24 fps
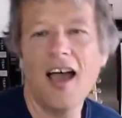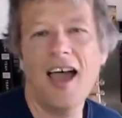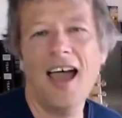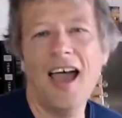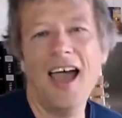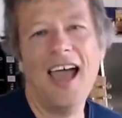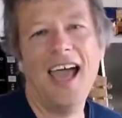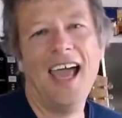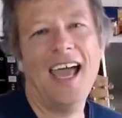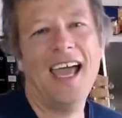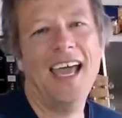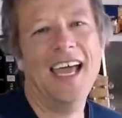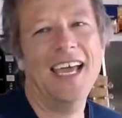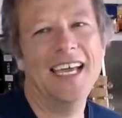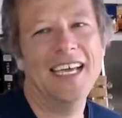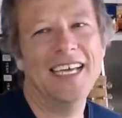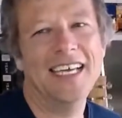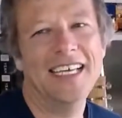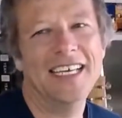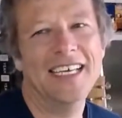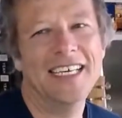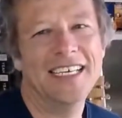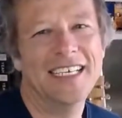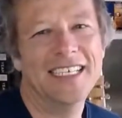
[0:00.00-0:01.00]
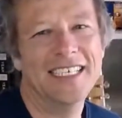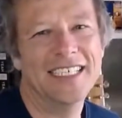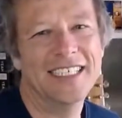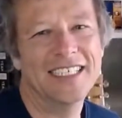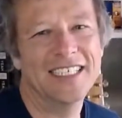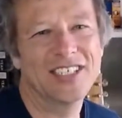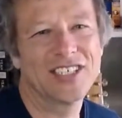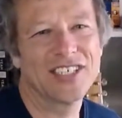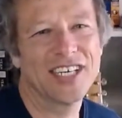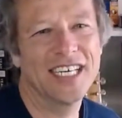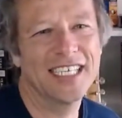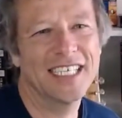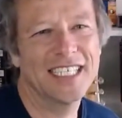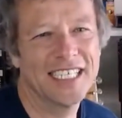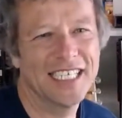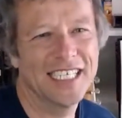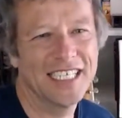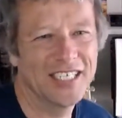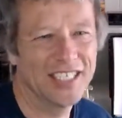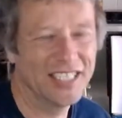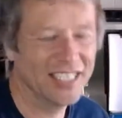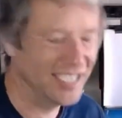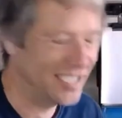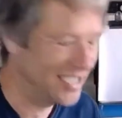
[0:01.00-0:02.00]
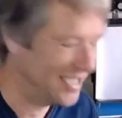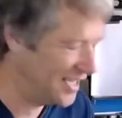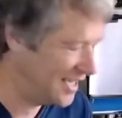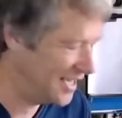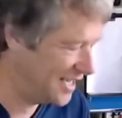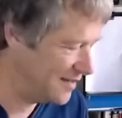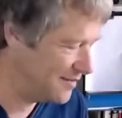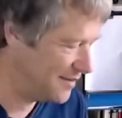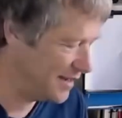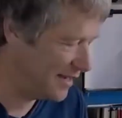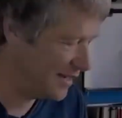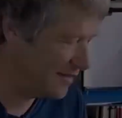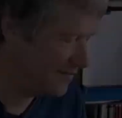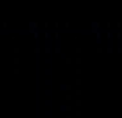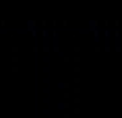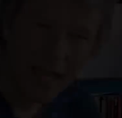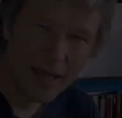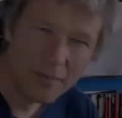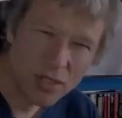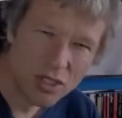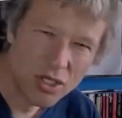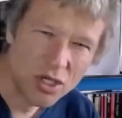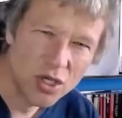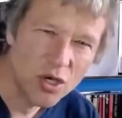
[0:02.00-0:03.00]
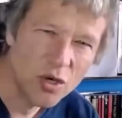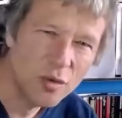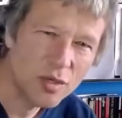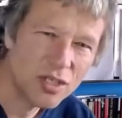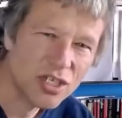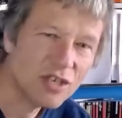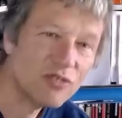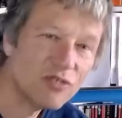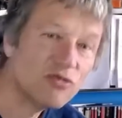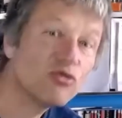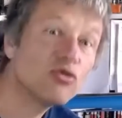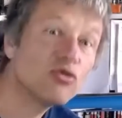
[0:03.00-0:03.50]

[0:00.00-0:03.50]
hey, Tracy, good to see you here, mate. Number 2, which I